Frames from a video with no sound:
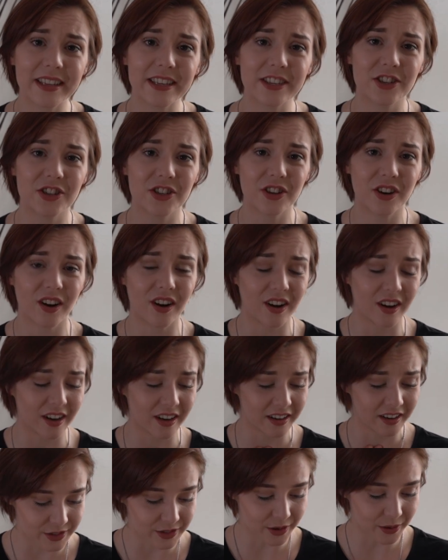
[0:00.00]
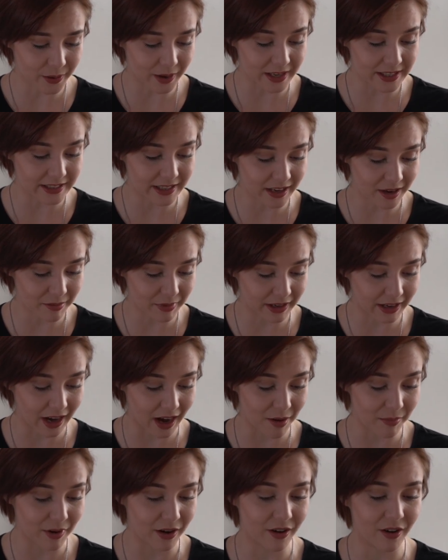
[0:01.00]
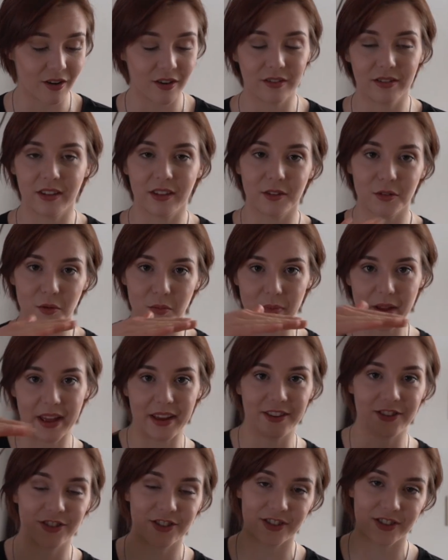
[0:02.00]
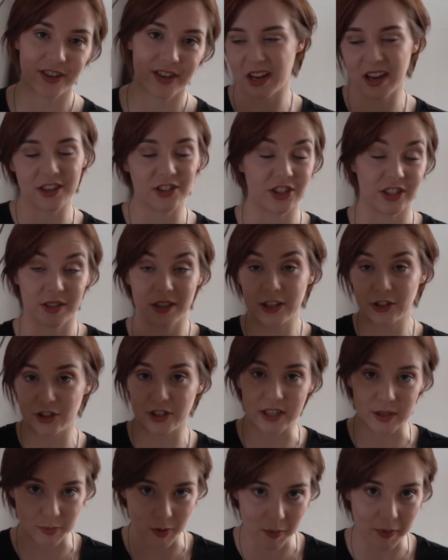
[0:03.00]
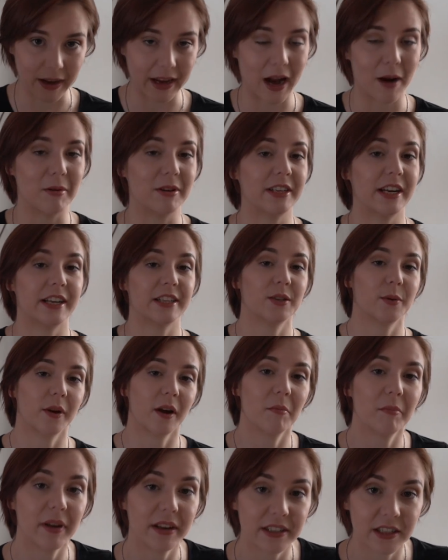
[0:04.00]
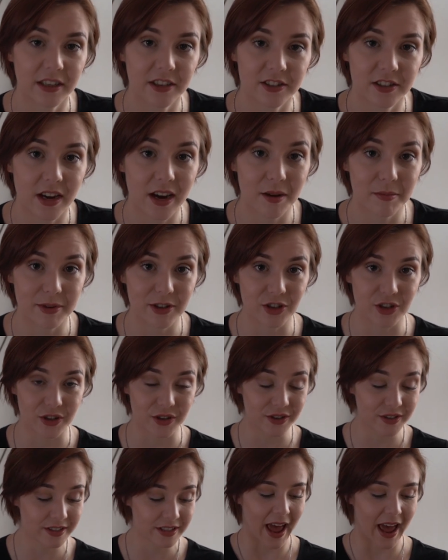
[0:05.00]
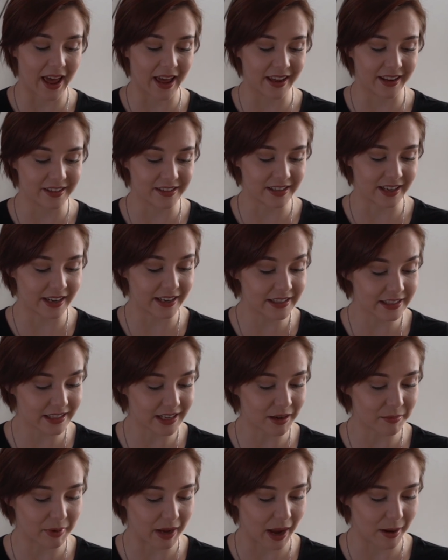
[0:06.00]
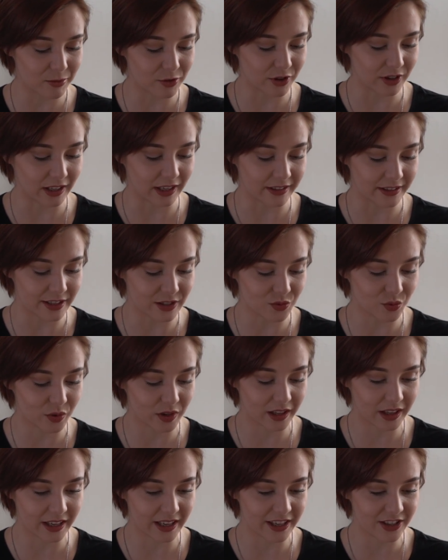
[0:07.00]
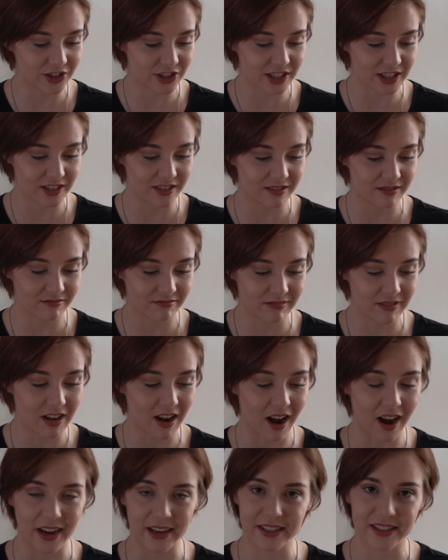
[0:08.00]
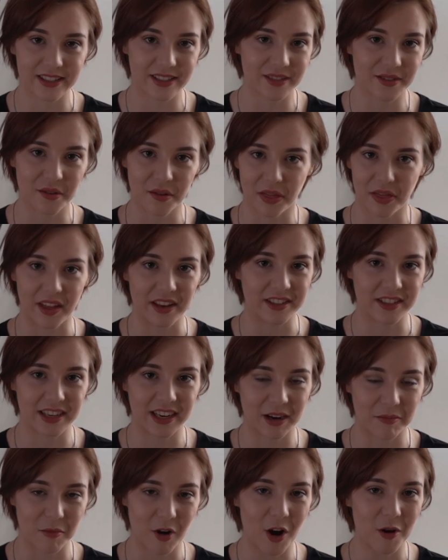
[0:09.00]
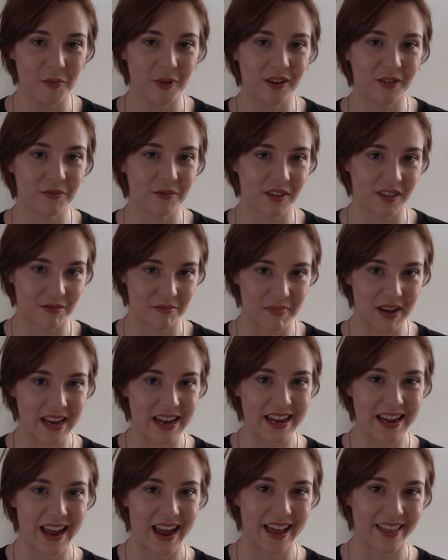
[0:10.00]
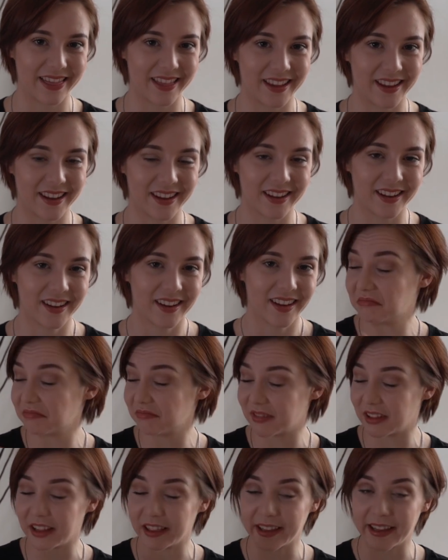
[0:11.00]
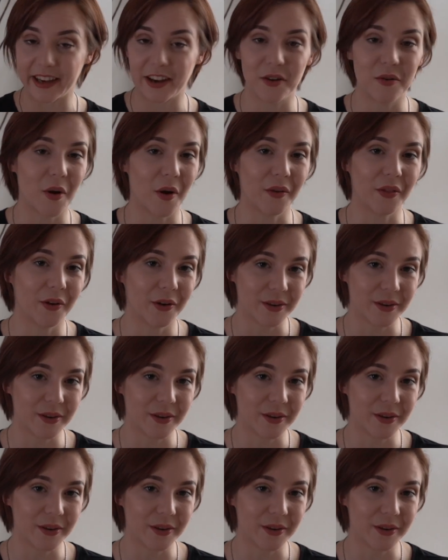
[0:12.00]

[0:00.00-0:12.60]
this shot. So I set up my camera on the little bench. I just literally just put my camera down so I can bend down and tie up my shoes. And I ended up capturing like this really just nice, authentic moment with me and the lady who owned the